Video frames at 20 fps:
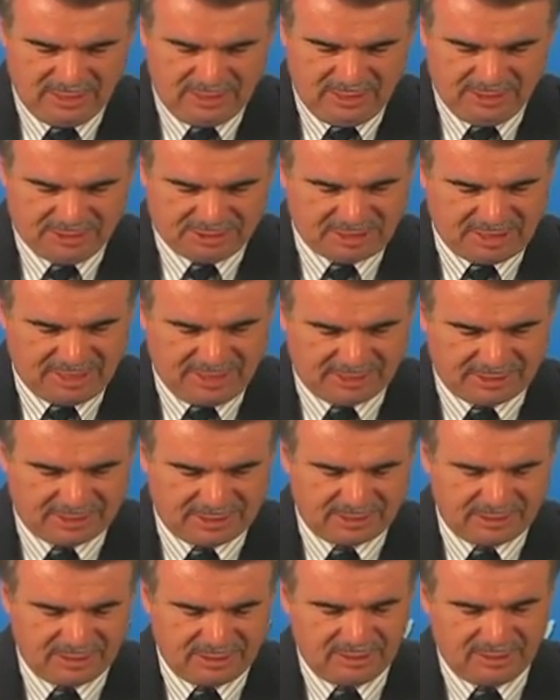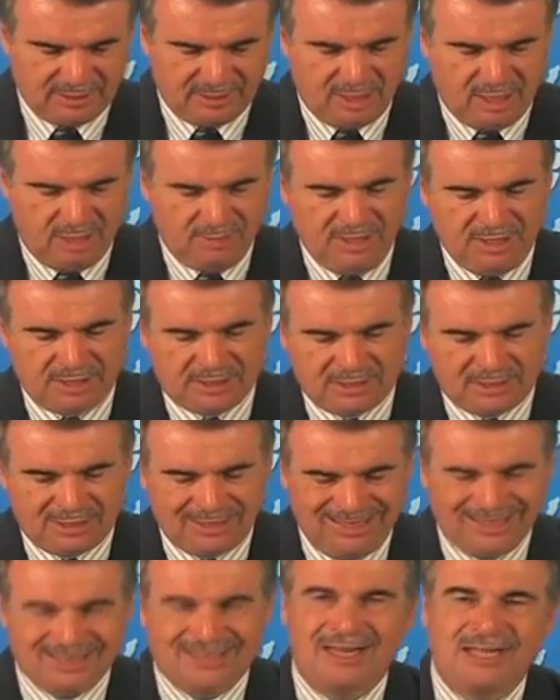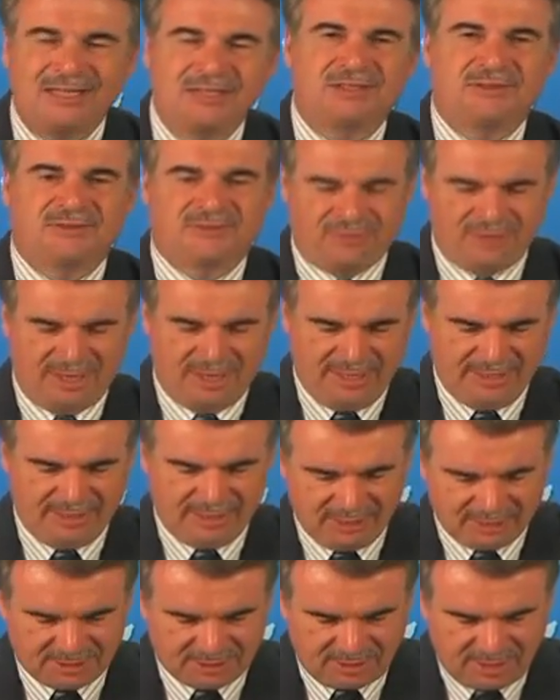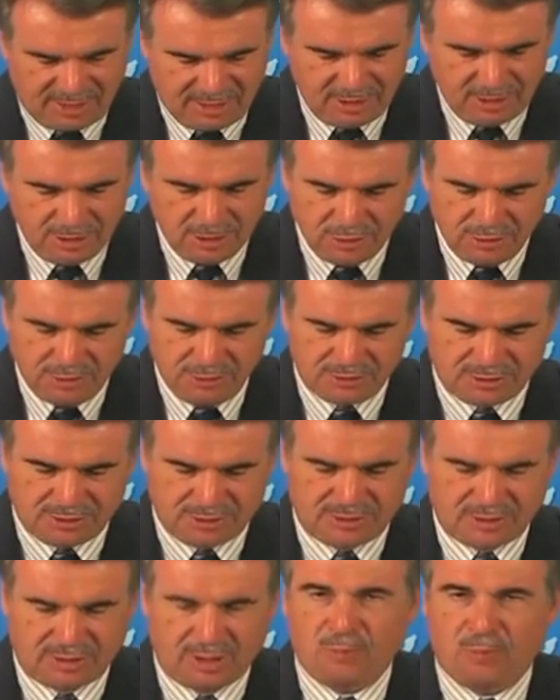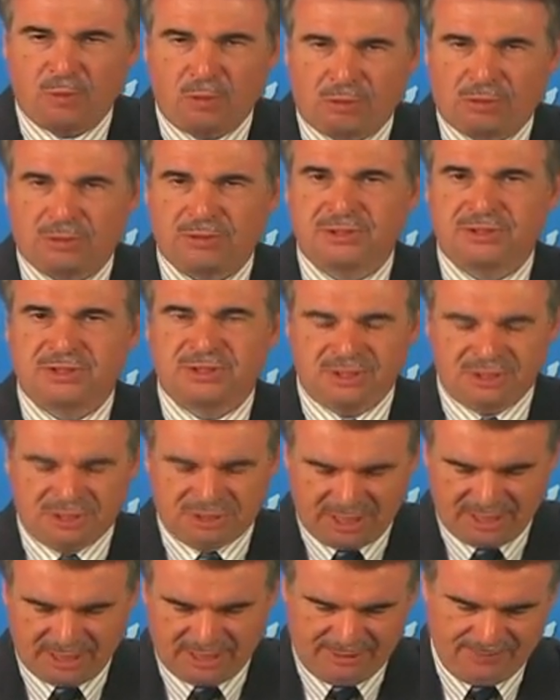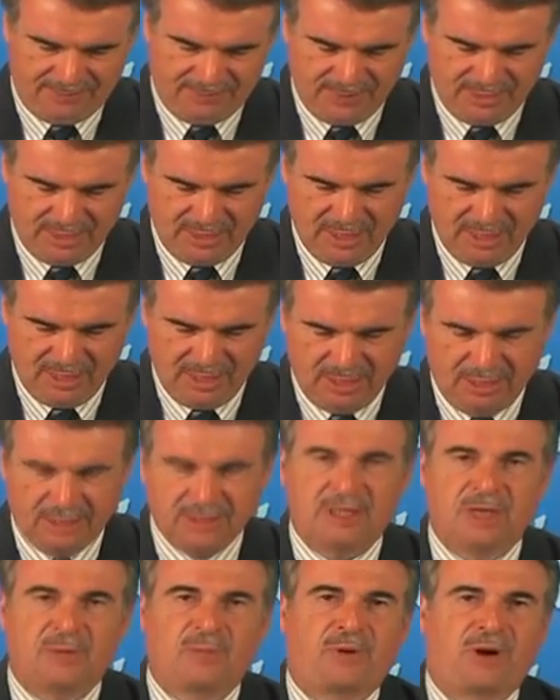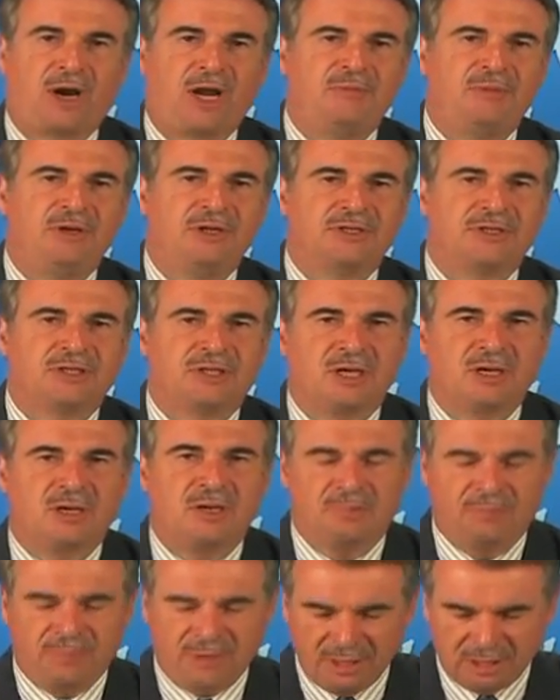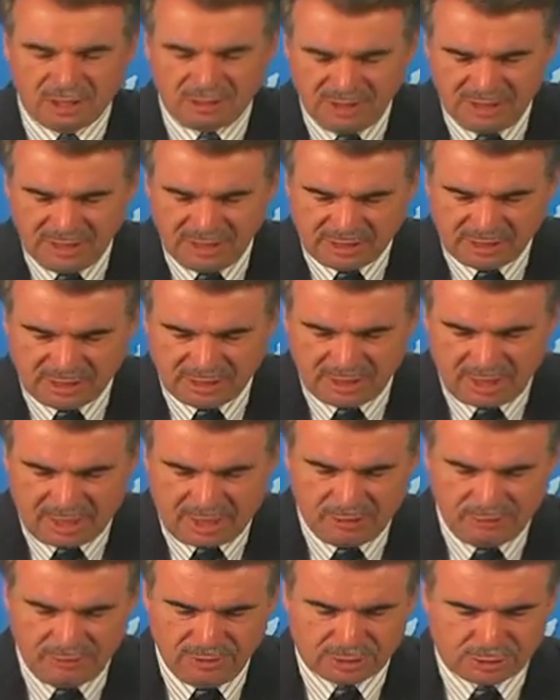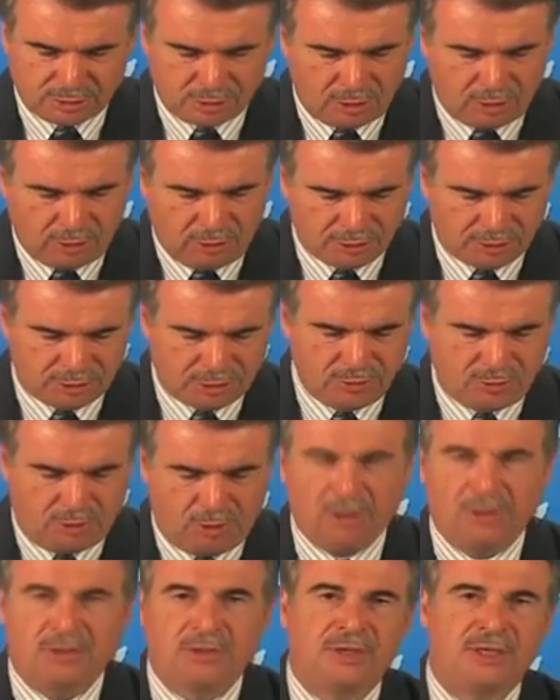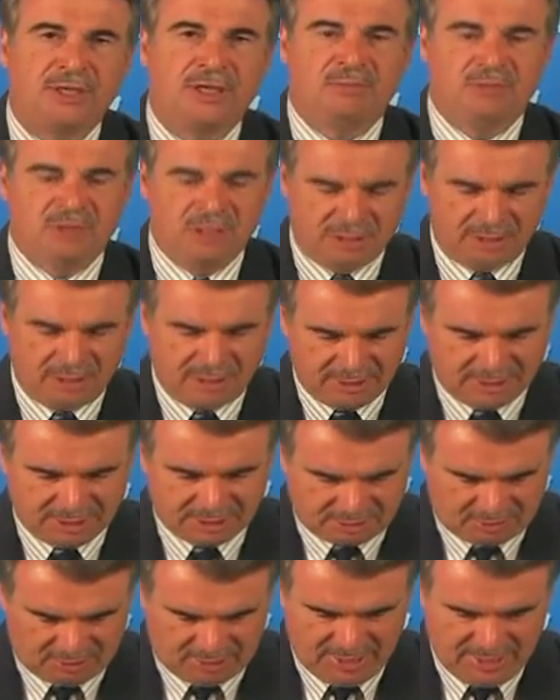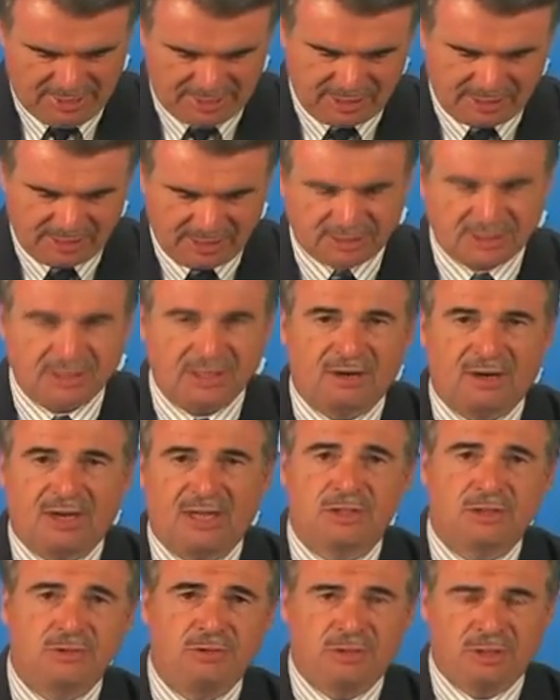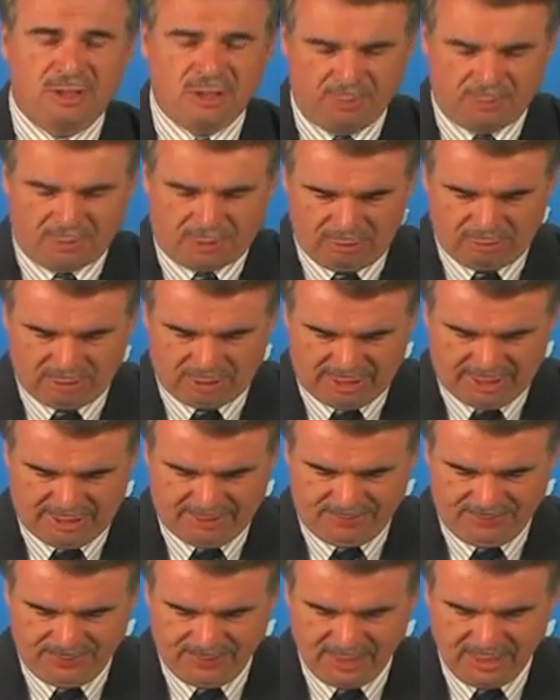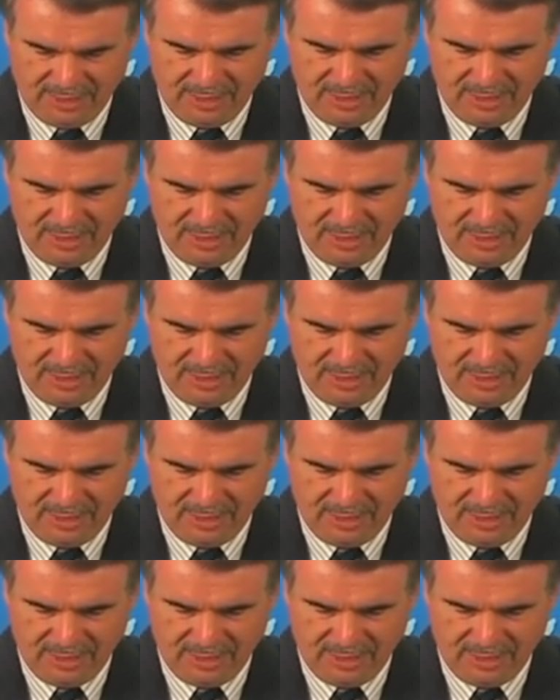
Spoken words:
It said, amid intensifying Israeli news reports saying that Prime Minister Benjamin Netanyahu is close to ordering a military strike against Iran's nuclear program,